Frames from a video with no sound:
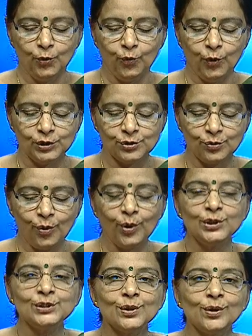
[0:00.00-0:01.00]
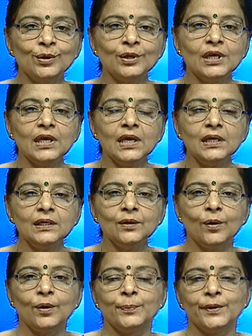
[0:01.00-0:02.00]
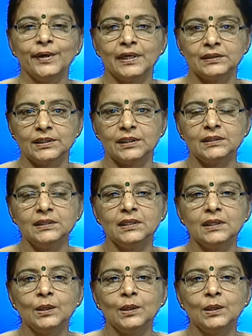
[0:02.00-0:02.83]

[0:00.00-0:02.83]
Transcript: was also incorporated